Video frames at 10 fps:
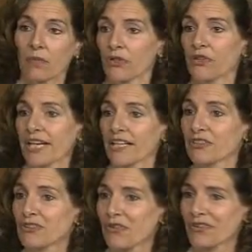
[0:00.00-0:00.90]
Well, you can't
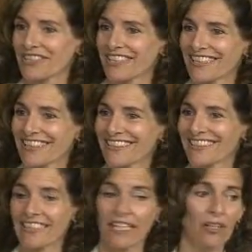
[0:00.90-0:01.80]
control the teen.
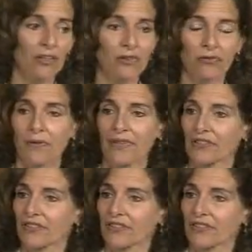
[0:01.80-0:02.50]
You say go to your room and